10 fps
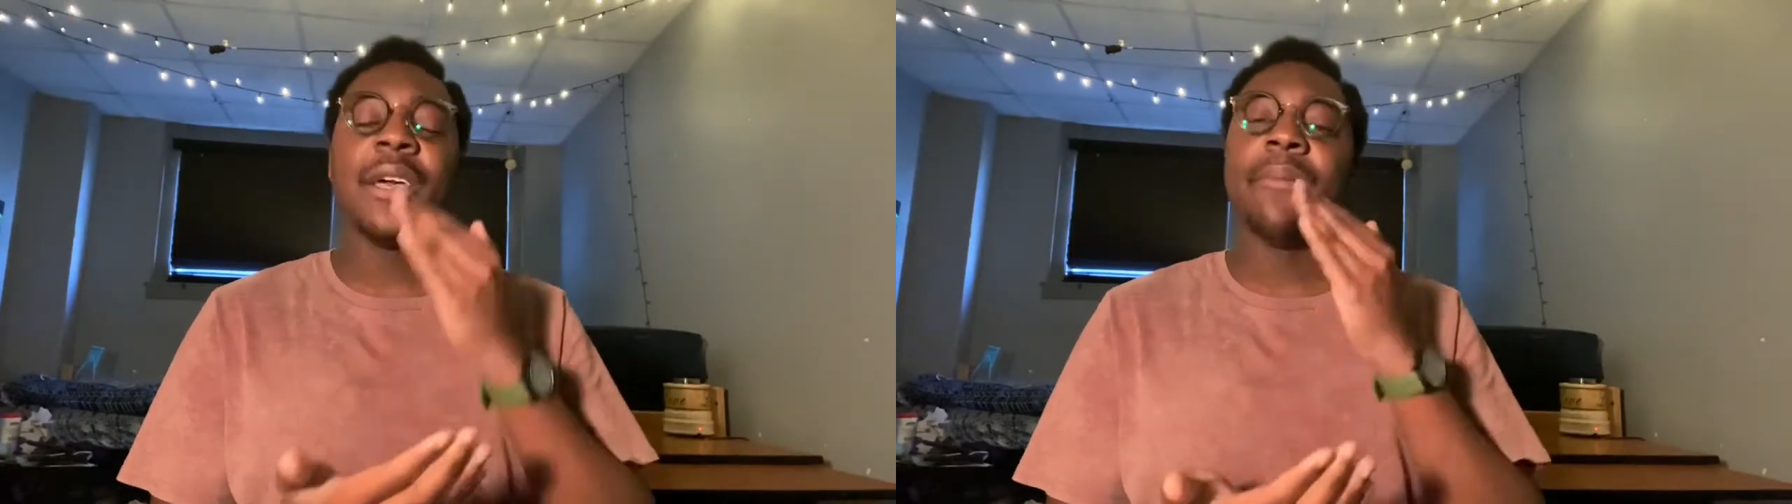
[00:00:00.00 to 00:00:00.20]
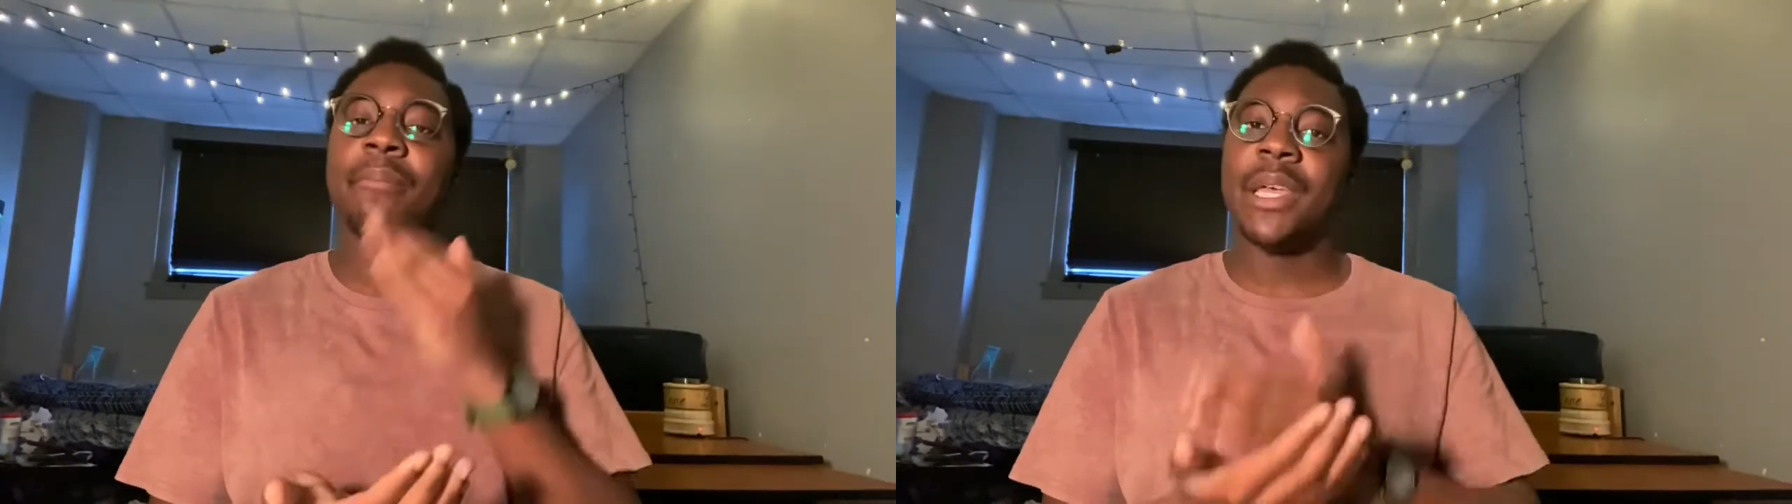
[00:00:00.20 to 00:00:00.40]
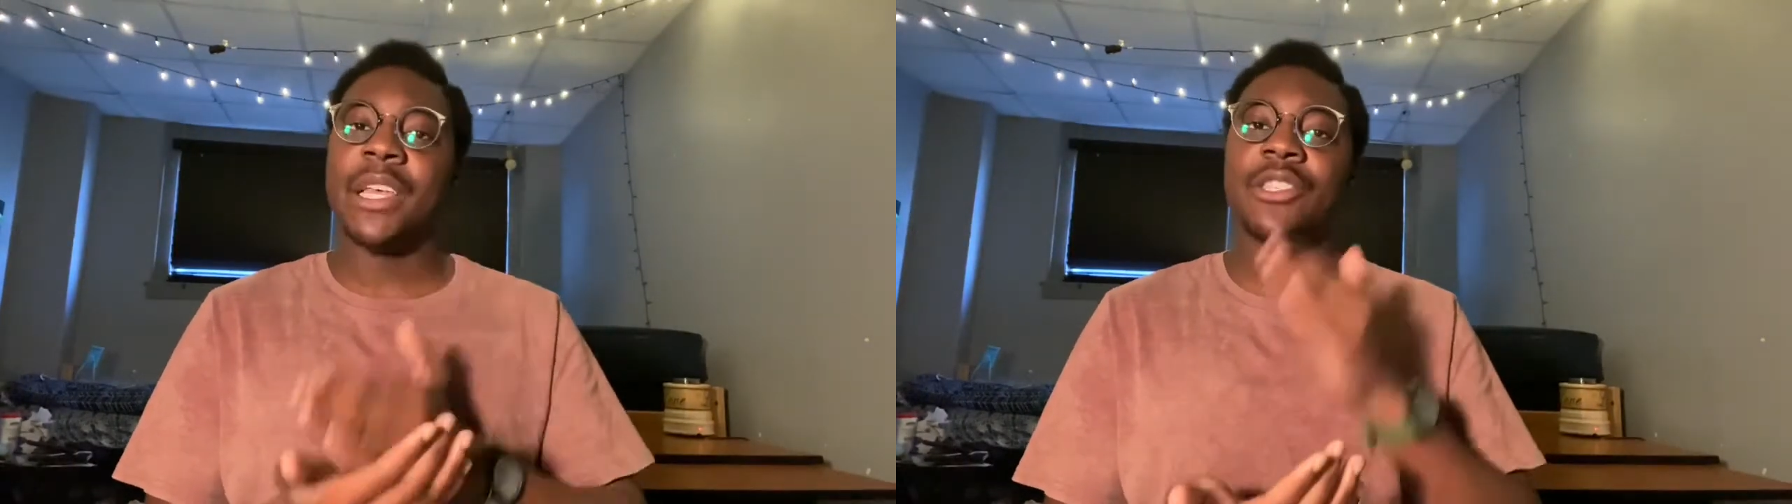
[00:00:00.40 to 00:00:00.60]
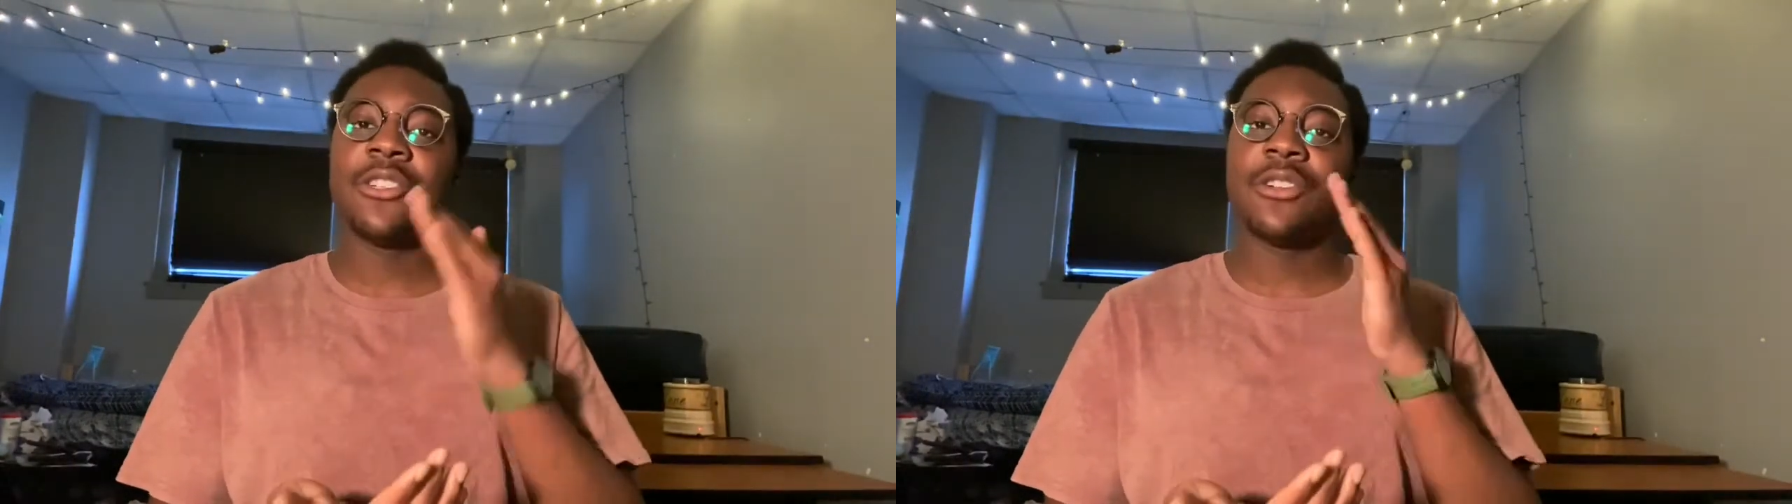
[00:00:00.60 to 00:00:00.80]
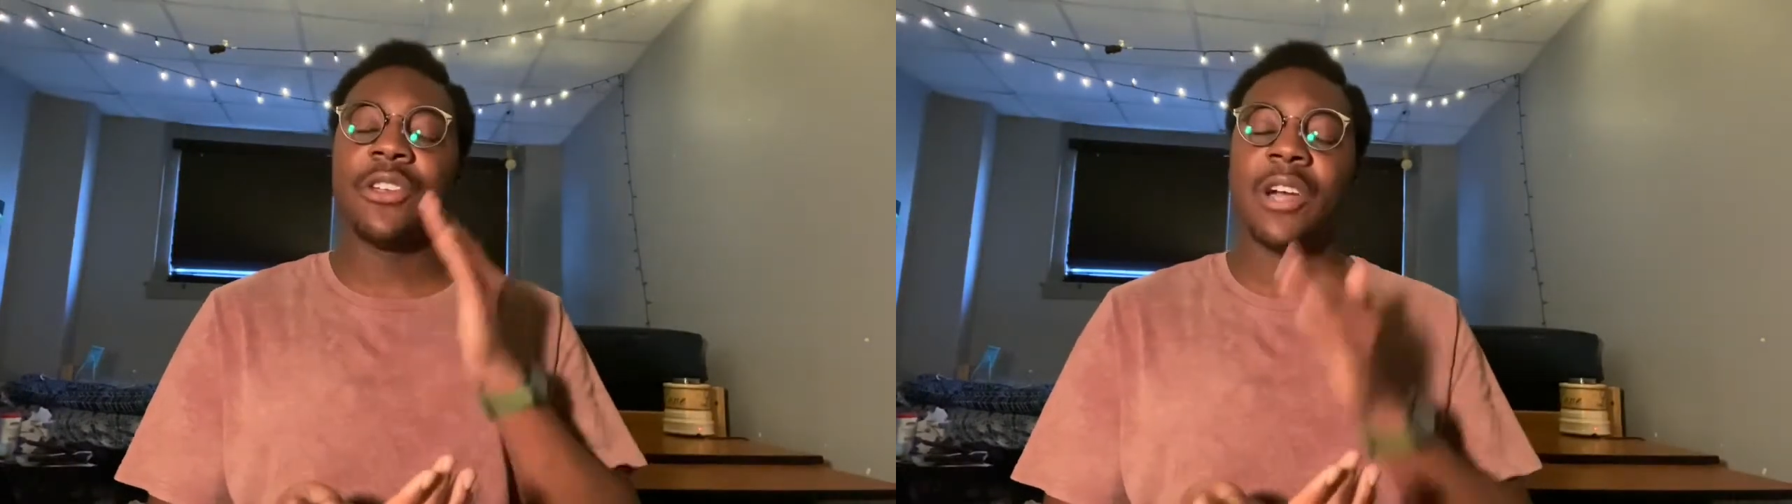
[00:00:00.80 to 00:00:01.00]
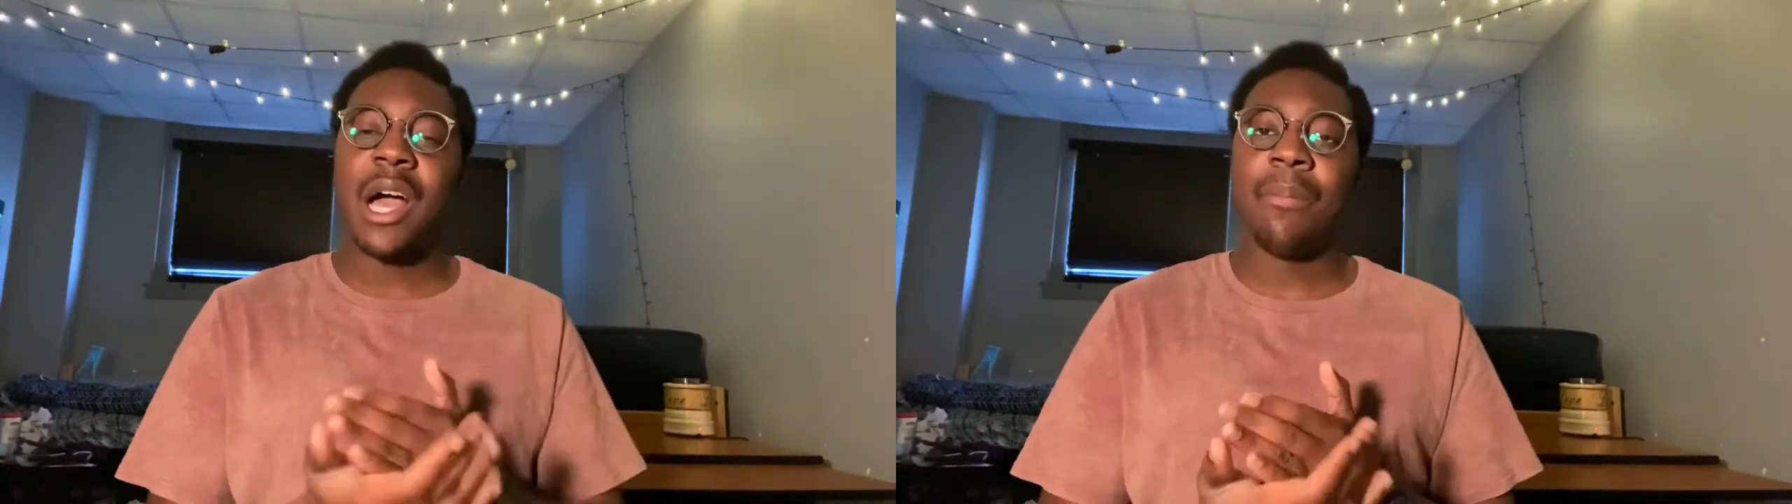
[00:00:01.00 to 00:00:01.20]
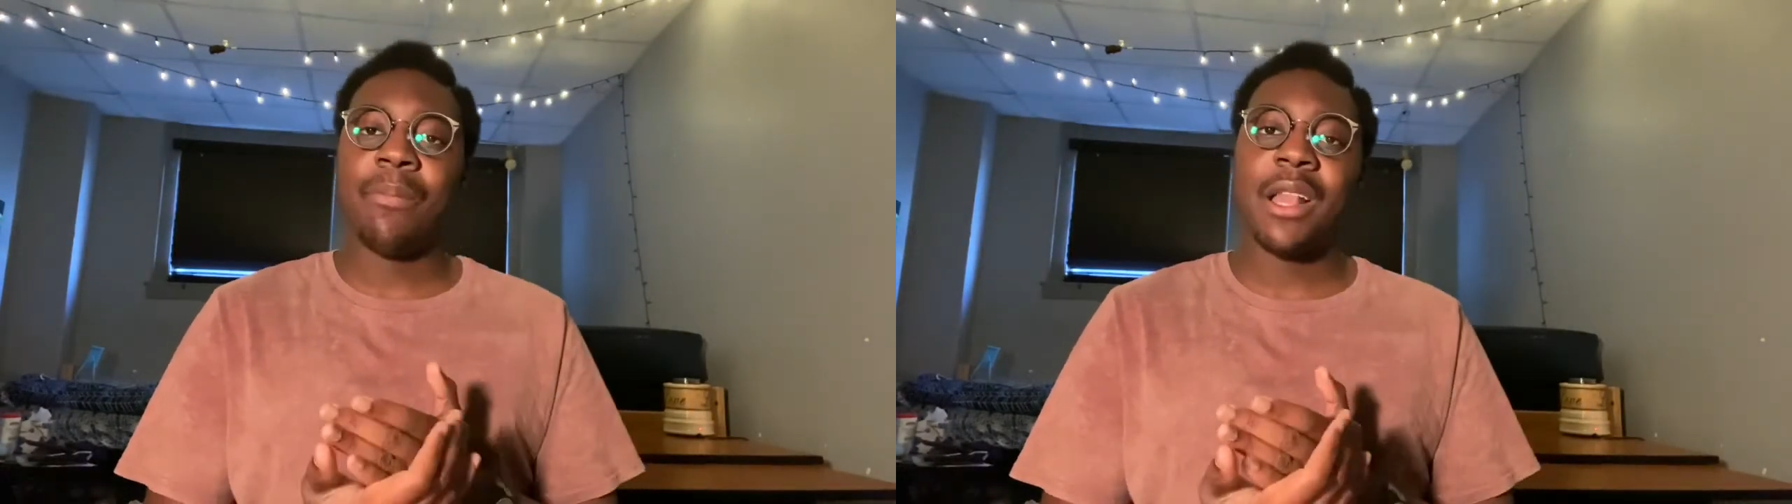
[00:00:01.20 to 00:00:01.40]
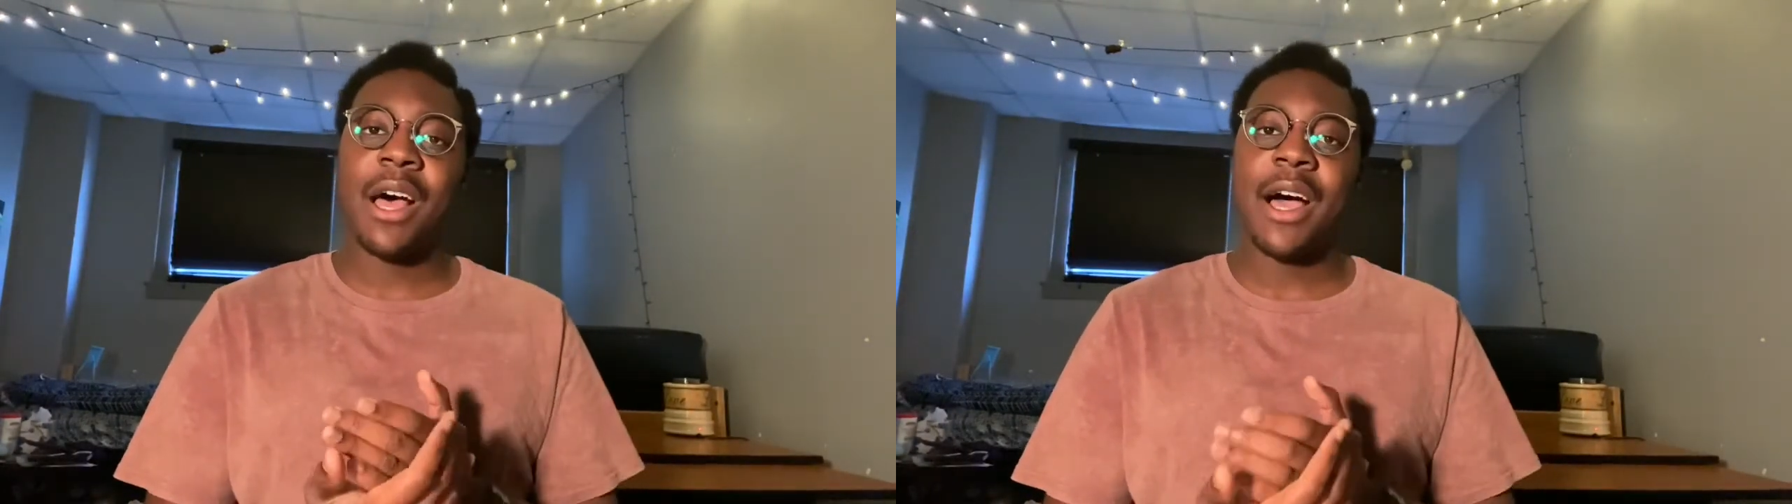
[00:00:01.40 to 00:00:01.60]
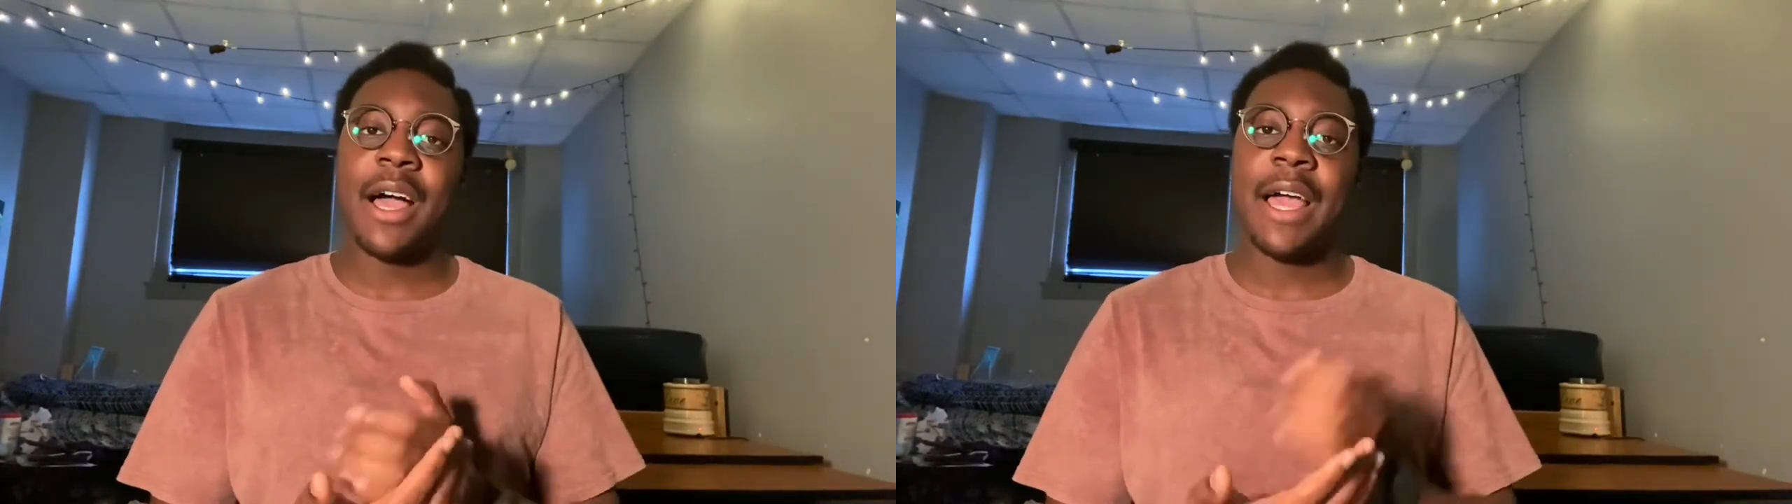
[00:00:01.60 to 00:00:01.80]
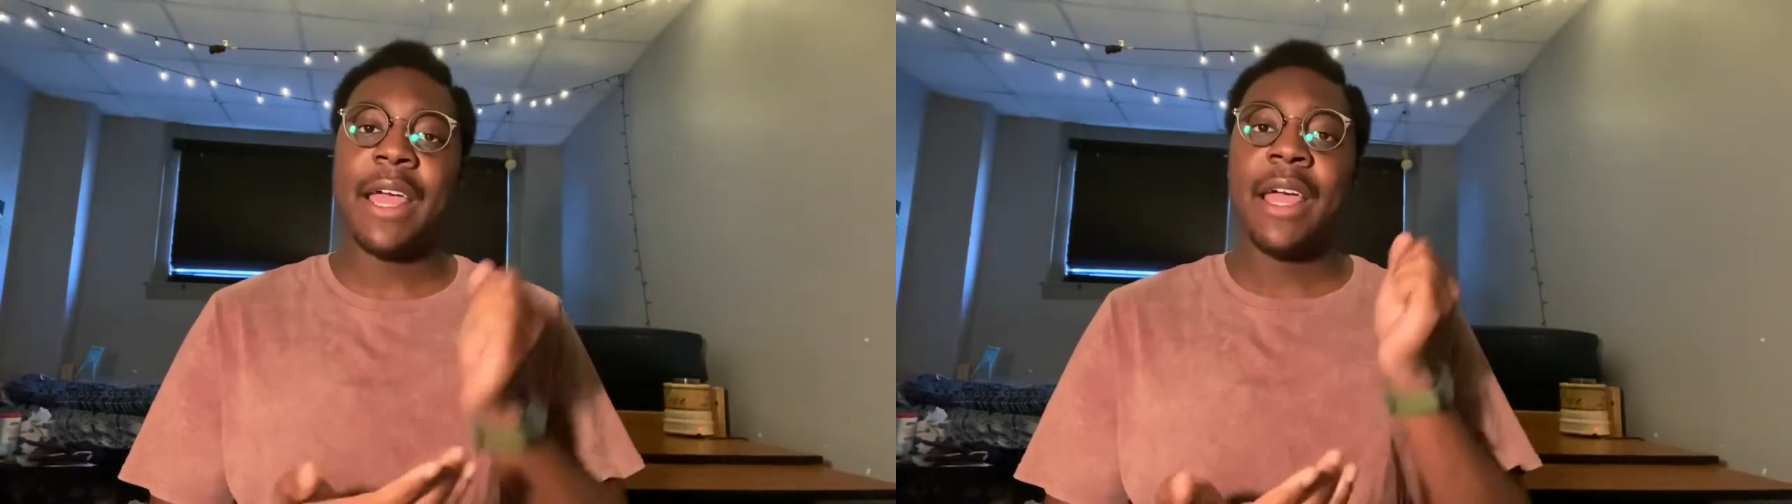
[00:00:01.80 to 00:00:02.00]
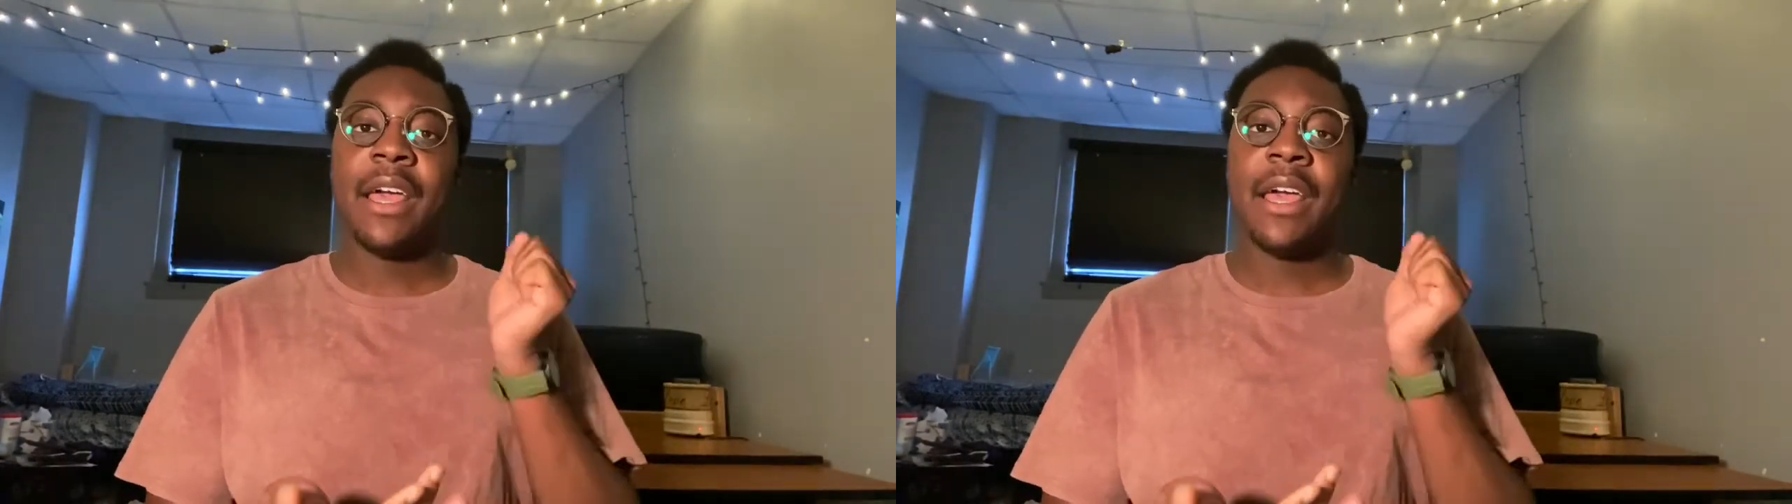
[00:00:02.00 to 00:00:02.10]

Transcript: make sure you apply